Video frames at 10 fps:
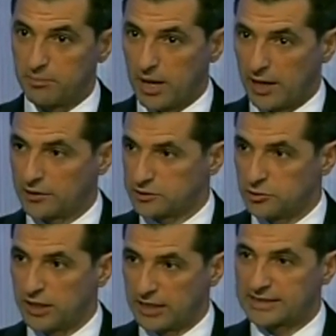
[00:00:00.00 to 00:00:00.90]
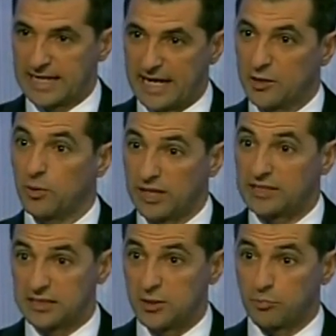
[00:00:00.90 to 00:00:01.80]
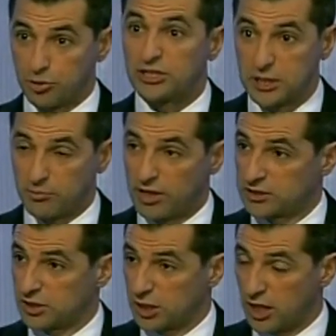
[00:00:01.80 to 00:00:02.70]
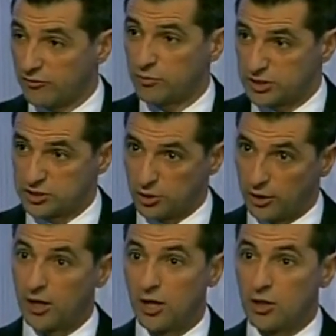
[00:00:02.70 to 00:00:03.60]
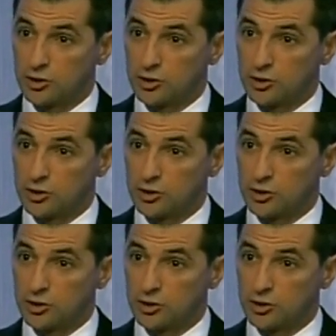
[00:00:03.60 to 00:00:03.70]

dip buyers do get excited when they see the printing press of the government start.